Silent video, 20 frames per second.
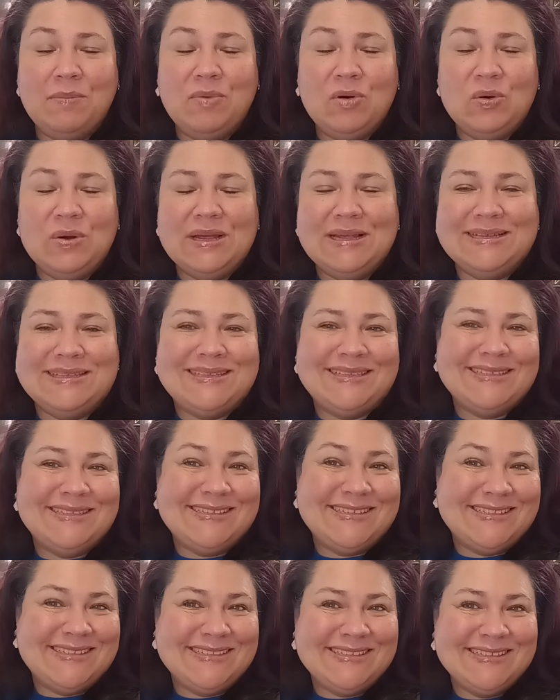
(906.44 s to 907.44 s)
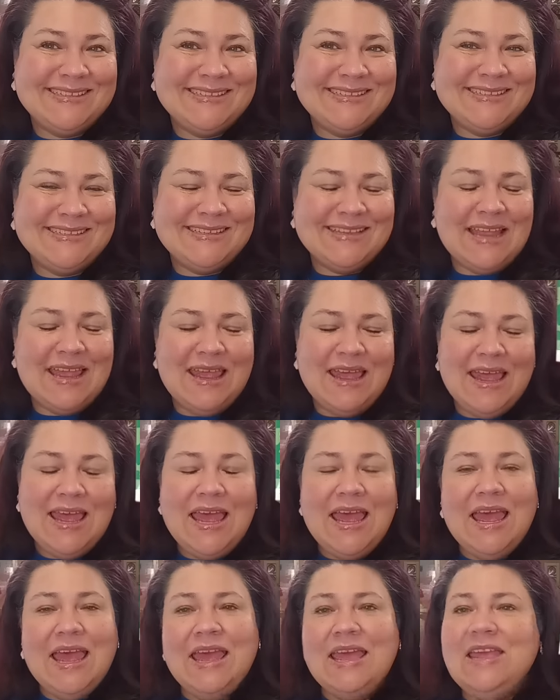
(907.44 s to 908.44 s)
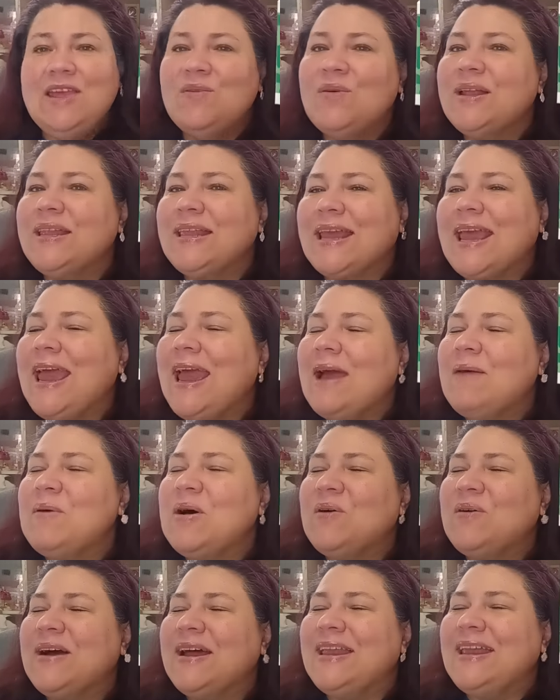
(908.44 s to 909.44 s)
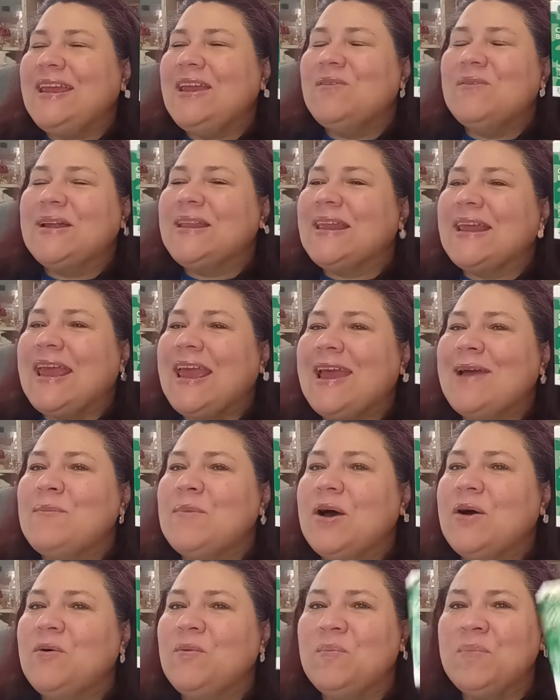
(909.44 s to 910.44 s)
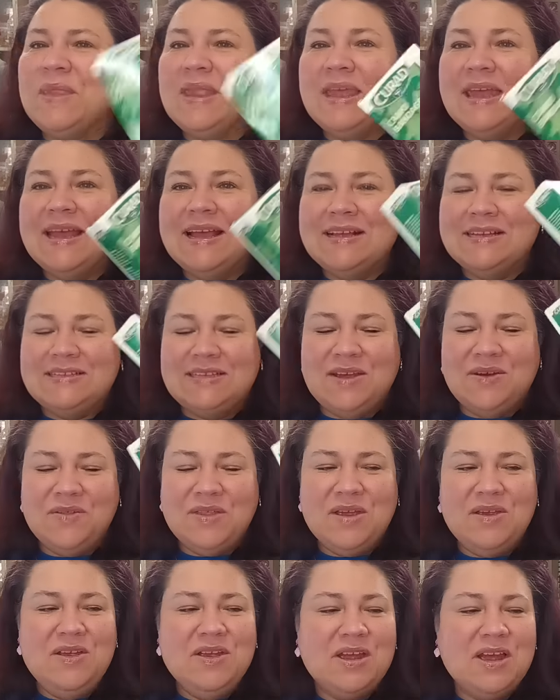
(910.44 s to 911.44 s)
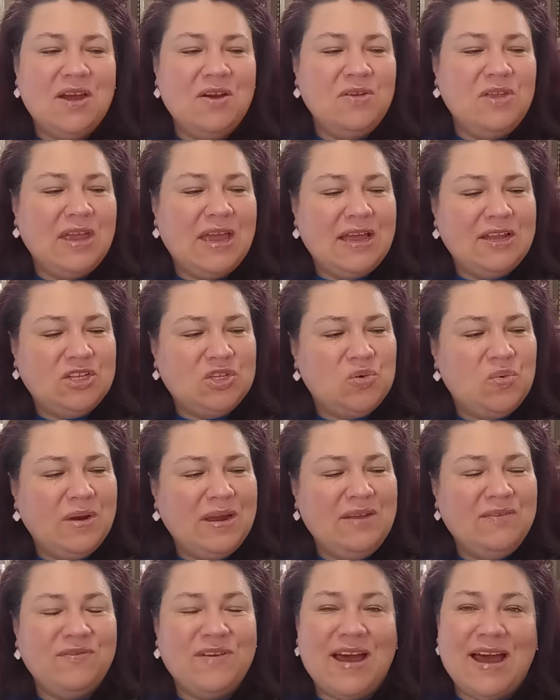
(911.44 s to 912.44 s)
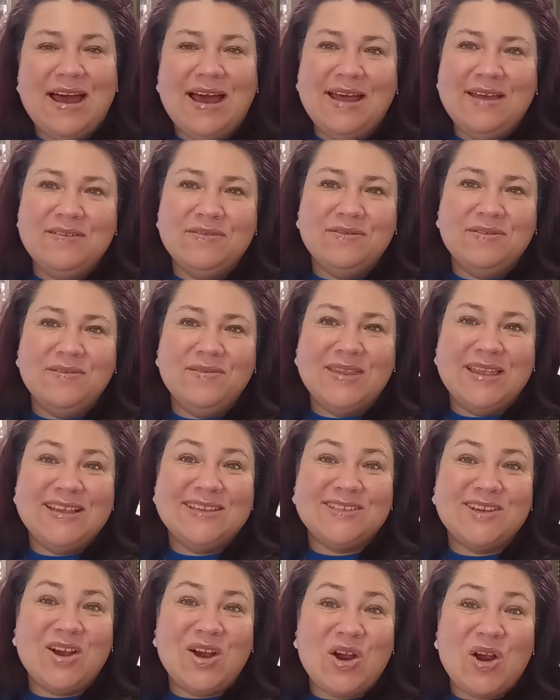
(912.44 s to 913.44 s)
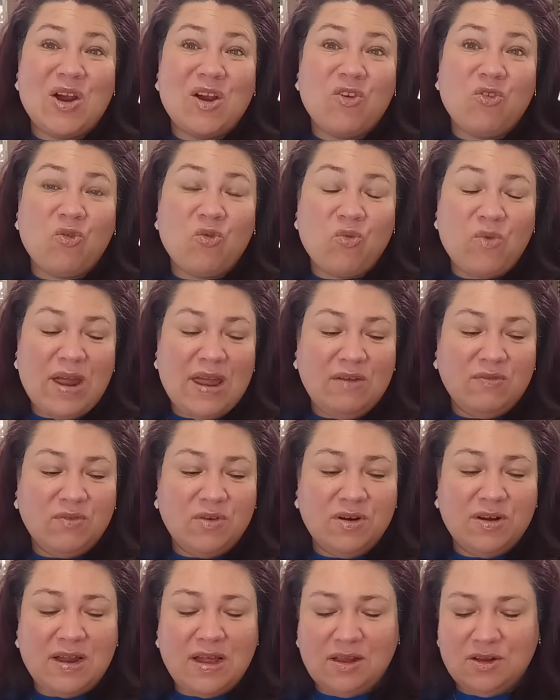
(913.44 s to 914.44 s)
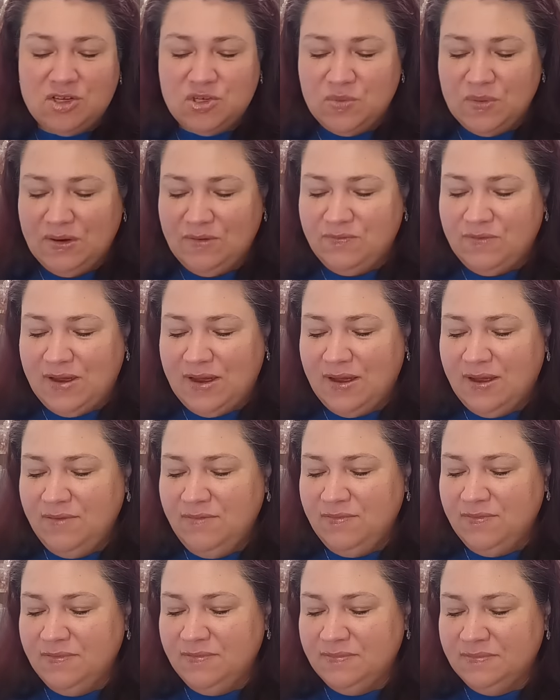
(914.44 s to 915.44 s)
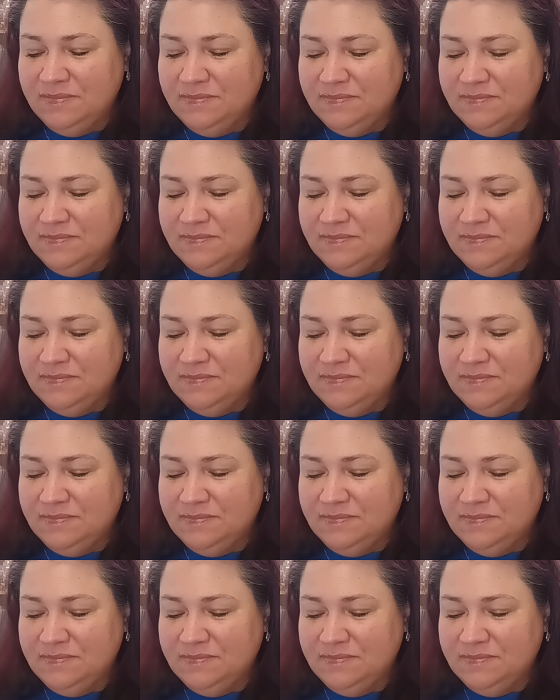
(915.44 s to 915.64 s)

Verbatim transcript: of boys. You want the camo, honey. You want the camo. So there you go. You get 25. These are great for $1.25.